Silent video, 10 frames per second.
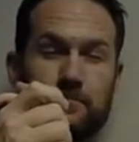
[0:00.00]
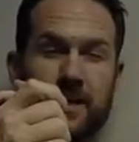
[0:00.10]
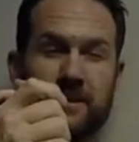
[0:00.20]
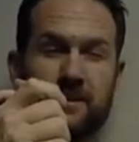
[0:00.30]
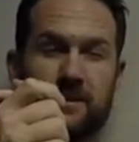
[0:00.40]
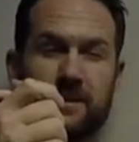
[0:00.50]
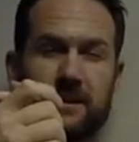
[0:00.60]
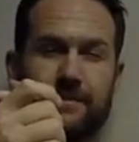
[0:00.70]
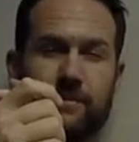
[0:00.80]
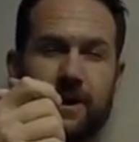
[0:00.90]
And you can tell that
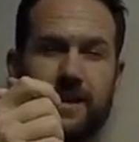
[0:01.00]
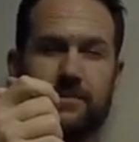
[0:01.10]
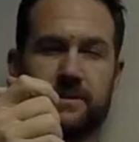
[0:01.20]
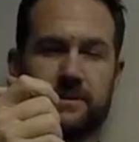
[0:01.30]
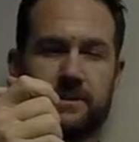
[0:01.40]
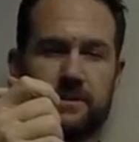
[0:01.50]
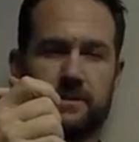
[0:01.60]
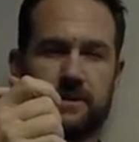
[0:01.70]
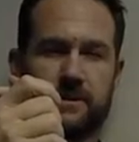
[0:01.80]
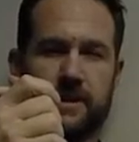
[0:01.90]
my body position is
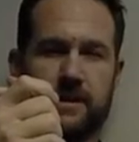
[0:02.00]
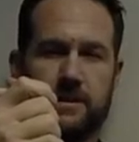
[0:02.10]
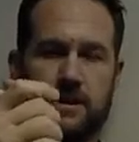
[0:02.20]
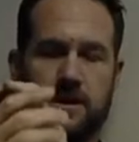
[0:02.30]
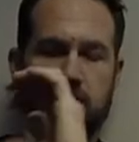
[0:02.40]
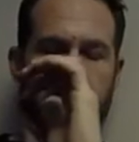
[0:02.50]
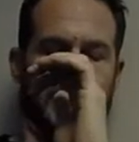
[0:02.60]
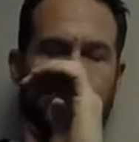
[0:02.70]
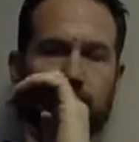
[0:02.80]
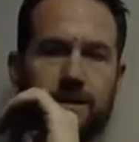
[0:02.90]
such that I'm
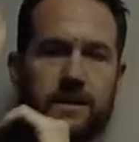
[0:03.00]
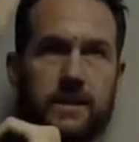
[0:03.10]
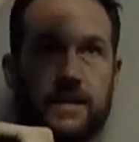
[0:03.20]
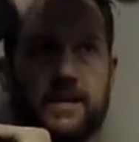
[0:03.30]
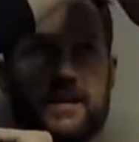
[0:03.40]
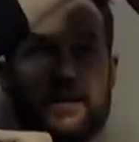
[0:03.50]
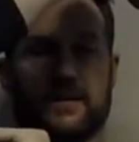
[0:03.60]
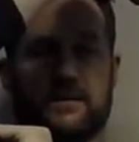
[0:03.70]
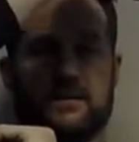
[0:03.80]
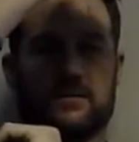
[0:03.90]
actually leaning
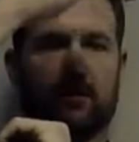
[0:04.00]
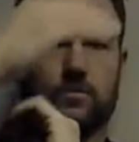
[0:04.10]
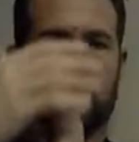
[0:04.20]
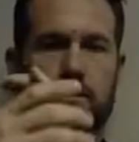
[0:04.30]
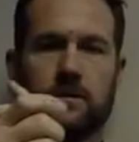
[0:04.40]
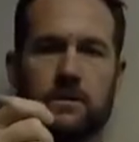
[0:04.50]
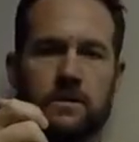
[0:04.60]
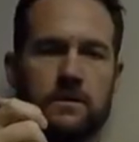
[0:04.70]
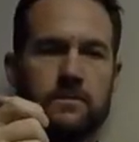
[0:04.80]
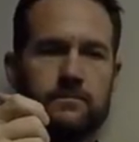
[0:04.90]
into the wall
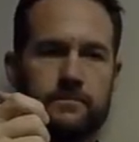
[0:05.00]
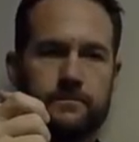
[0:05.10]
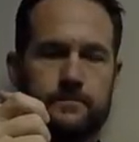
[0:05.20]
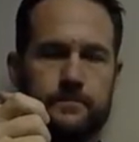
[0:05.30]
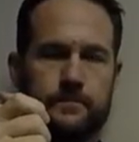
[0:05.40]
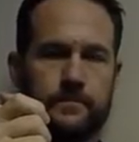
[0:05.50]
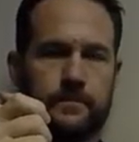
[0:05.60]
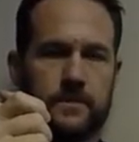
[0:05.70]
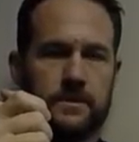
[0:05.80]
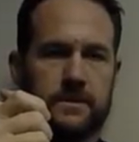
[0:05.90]

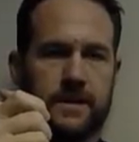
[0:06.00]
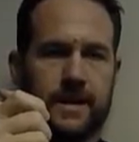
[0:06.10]
so that I